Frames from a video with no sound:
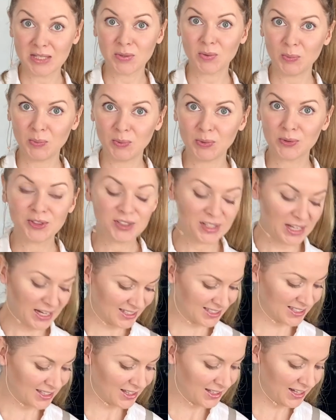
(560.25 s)
we put
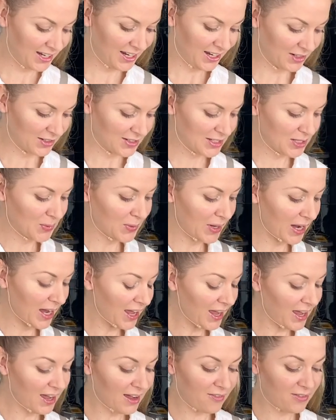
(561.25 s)
next layer. So I
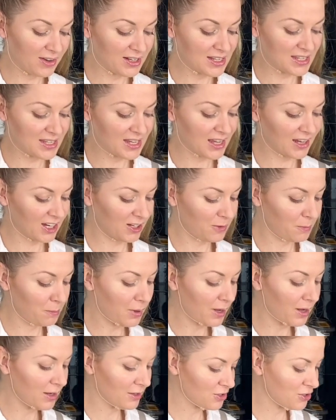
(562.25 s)
have a second
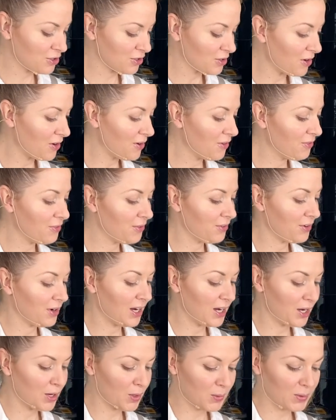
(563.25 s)
batch of
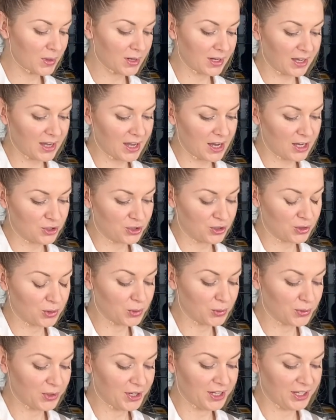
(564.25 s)
our cashew
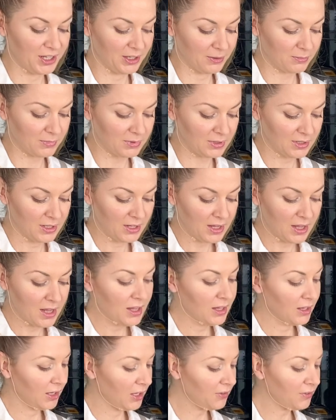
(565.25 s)
cream.
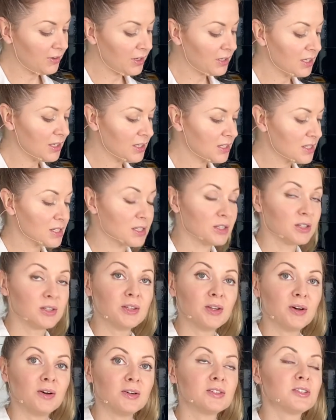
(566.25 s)
If it is
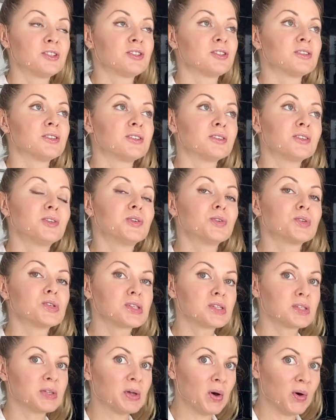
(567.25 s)
not too
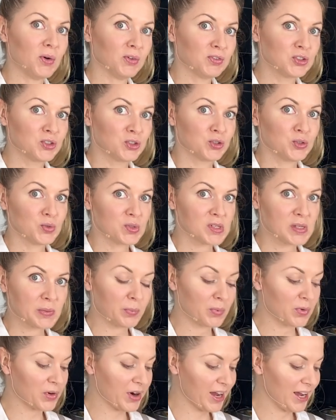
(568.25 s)
soft to
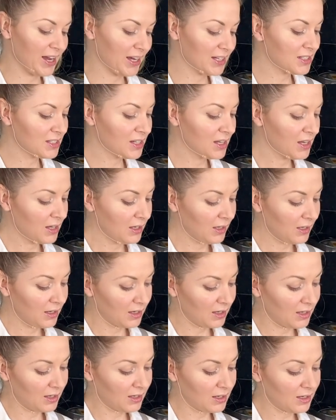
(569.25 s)
spread,
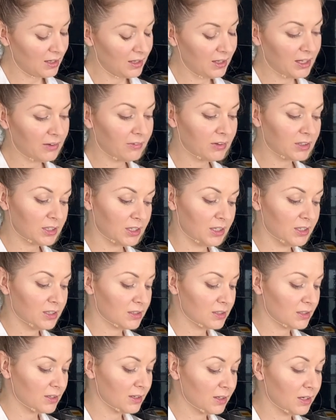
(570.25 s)
leave it
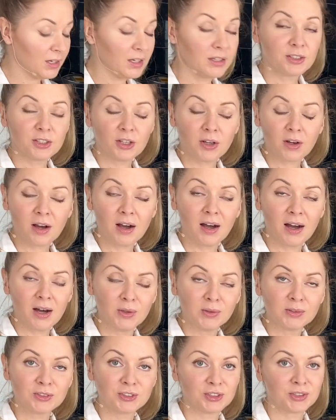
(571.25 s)
into your
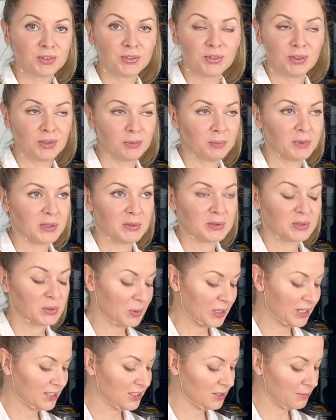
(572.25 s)
counter for about
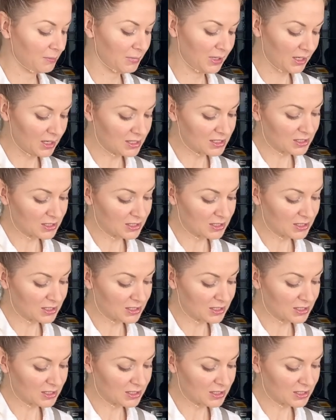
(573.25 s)
20 minutes,